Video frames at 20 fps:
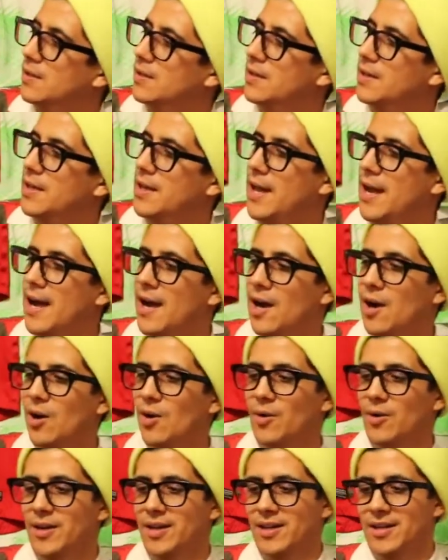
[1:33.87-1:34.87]

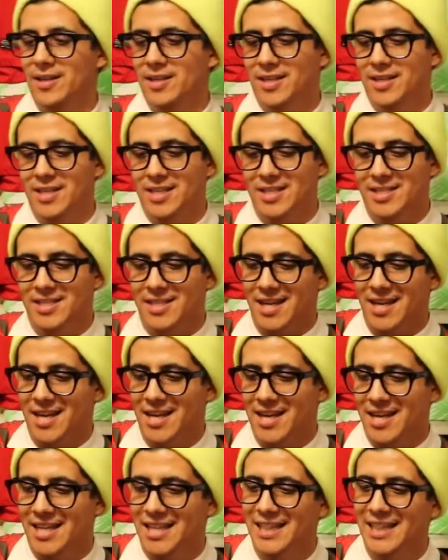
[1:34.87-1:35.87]
Now, it is
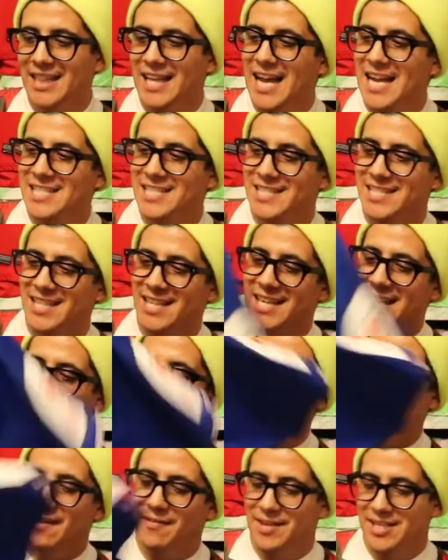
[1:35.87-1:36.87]
a classic
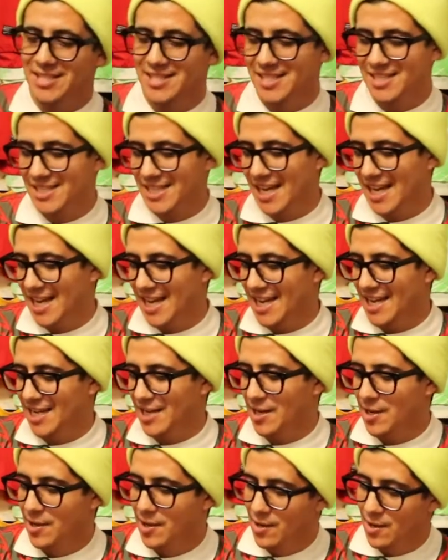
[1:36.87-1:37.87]
Alaves
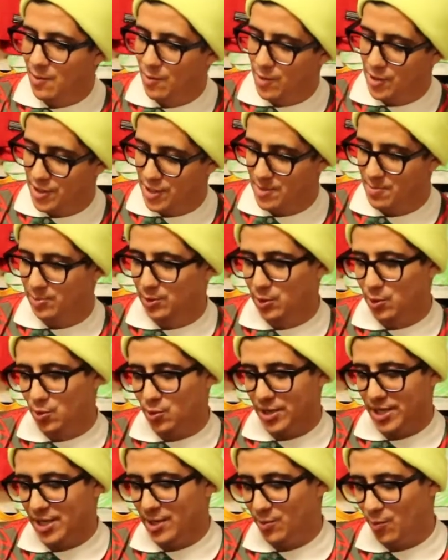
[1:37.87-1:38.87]
design with the blue
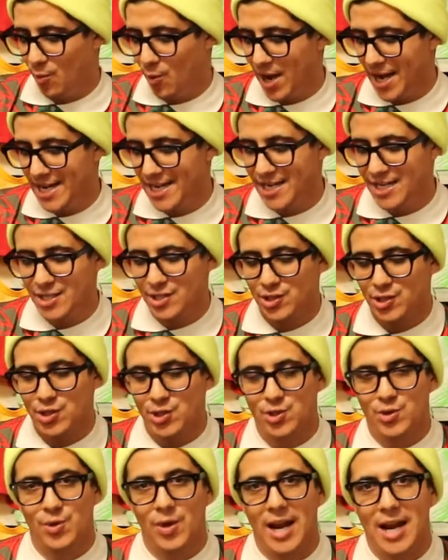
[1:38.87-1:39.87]
and white
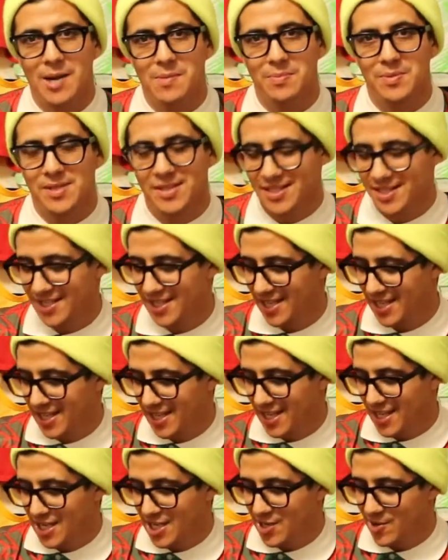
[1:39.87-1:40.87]
stripes.
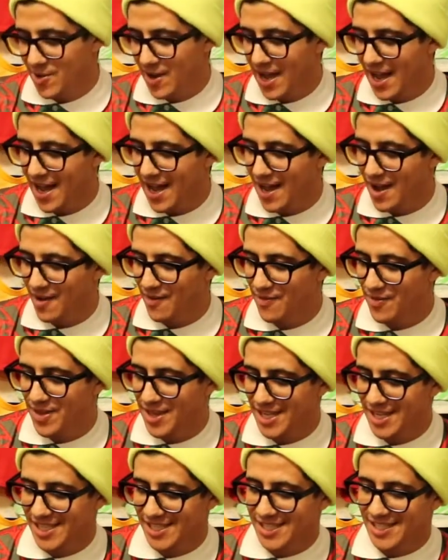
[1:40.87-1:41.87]
You have
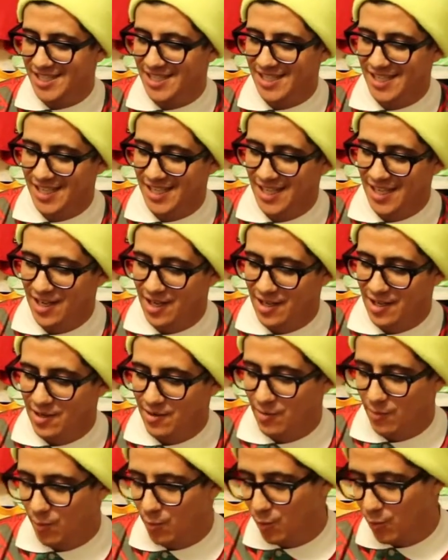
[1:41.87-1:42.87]
this
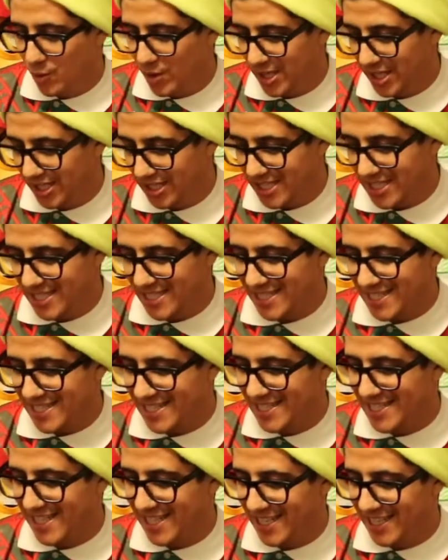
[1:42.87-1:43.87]
really
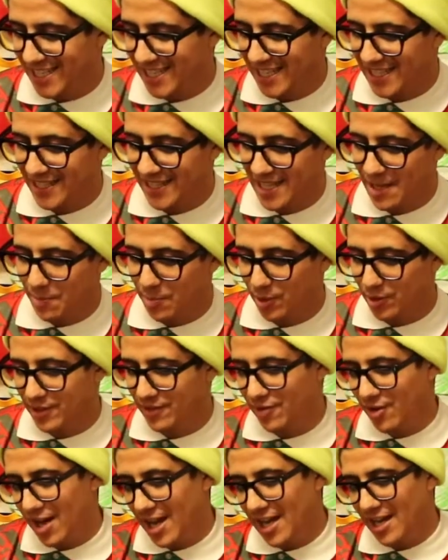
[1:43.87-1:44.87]
sick
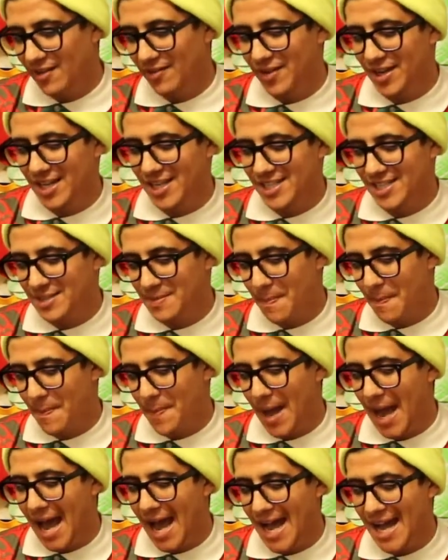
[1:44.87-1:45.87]
Deportivo Alaves
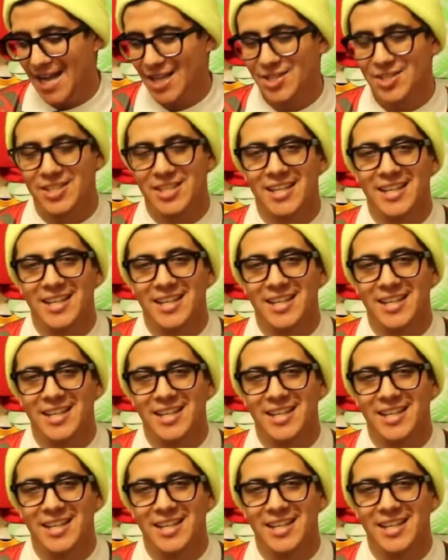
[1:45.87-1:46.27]
badge.